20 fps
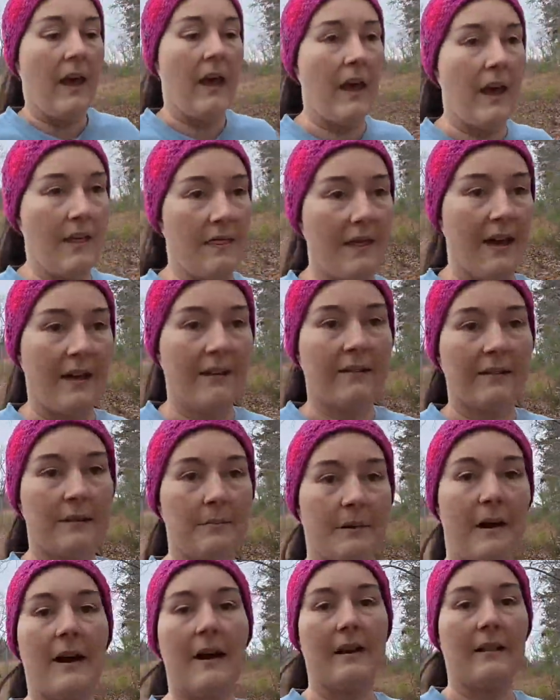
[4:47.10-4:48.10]
And that
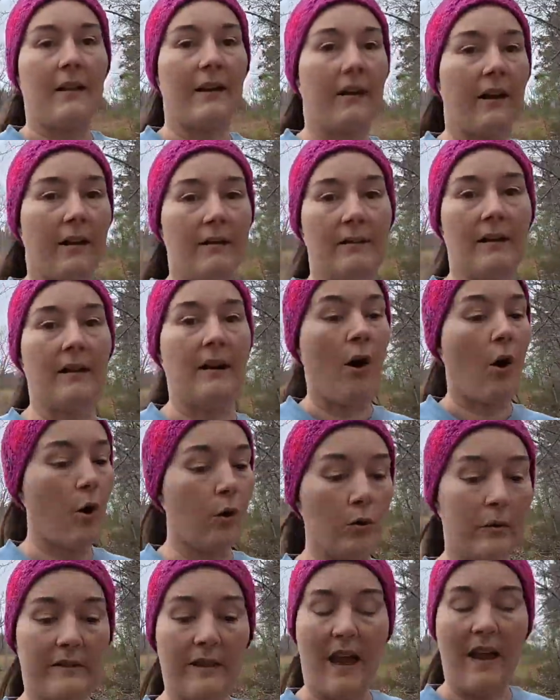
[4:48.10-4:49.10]
spine, like I said,
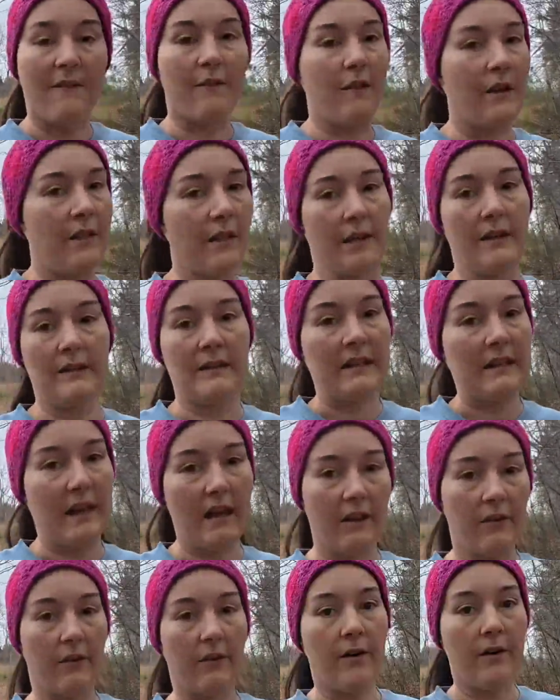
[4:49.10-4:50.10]
holds everything
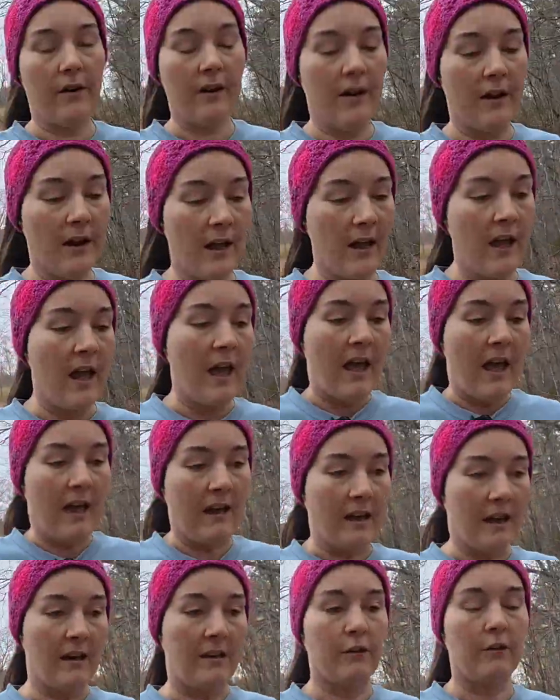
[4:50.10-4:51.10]
together. And
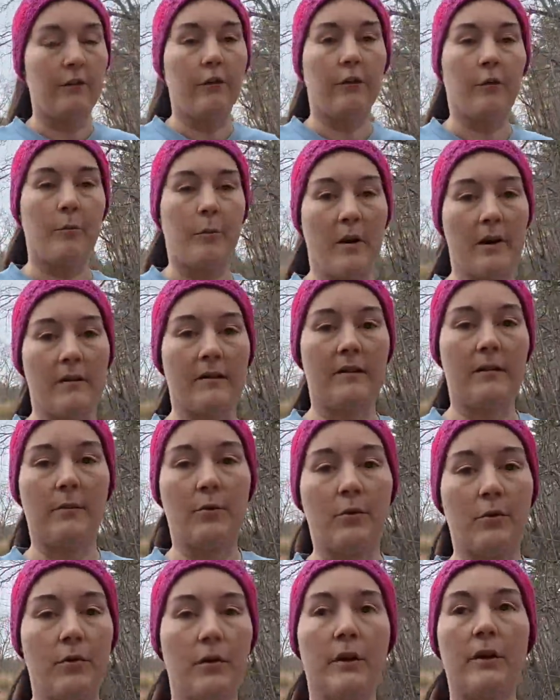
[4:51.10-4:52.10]
it is
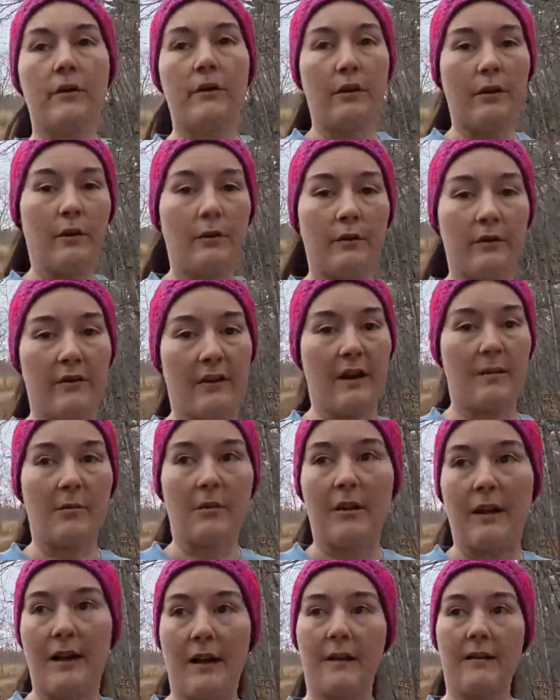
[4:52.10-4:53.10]
responsible to
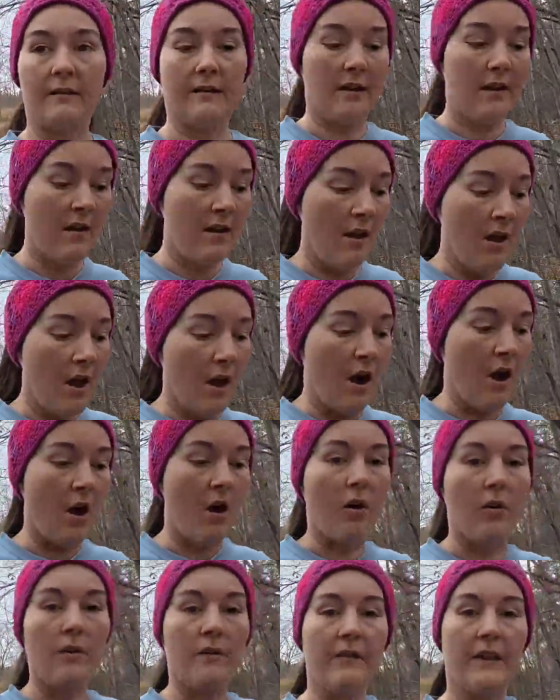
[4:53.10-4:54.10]
stabilize
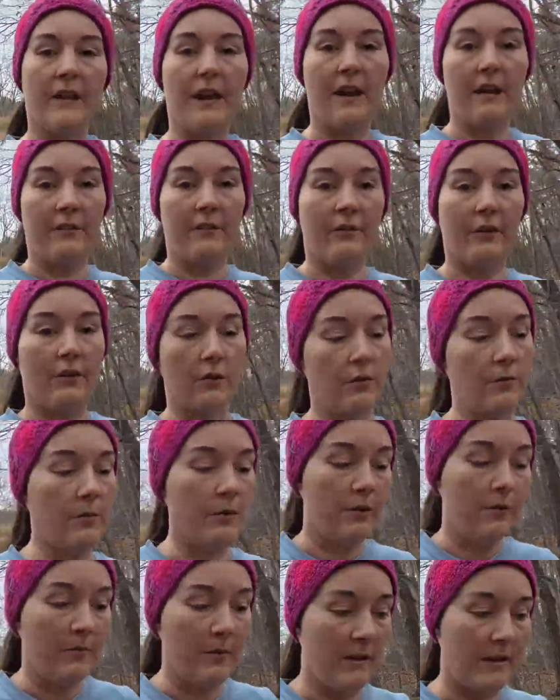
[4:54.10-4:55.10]
all of the external
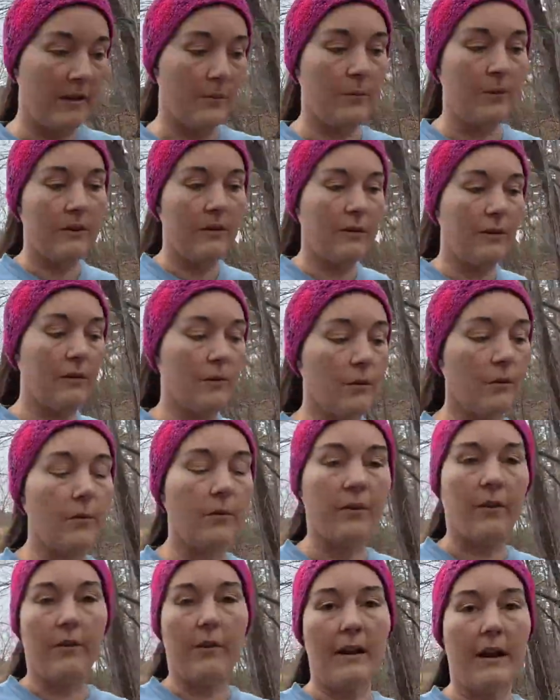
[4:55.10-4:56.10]
movement that we do
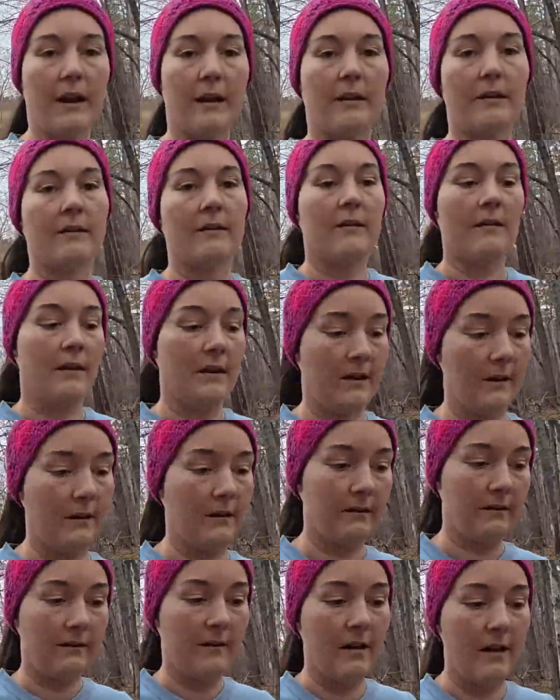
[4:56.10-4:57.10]
with our hands,
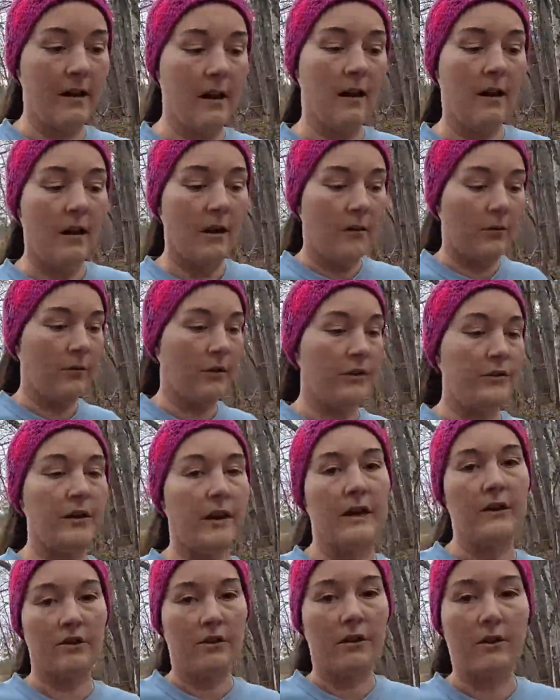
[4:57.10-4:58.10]
legs,
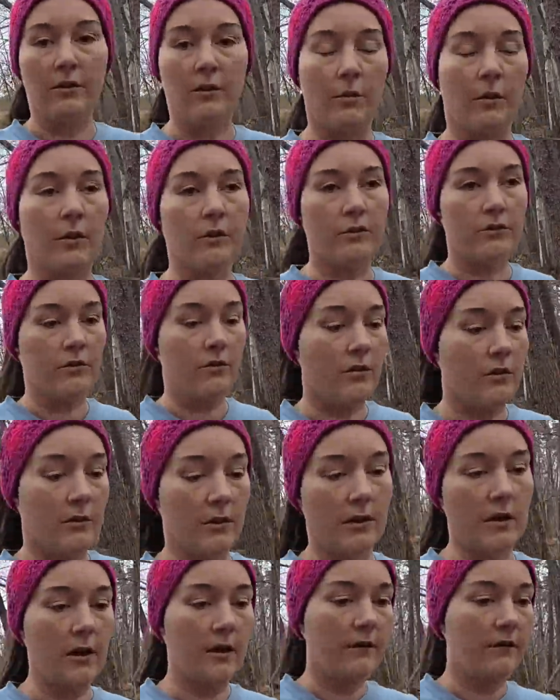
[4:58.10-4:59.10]
rotation through our
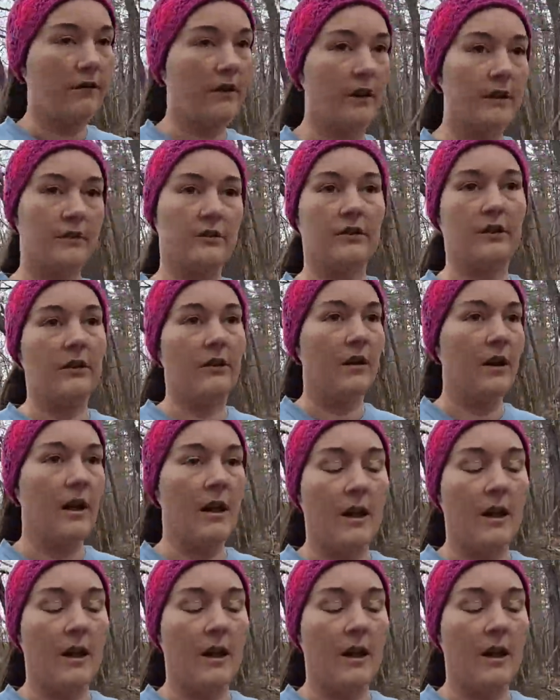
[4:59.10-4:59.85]
trunk, flexion,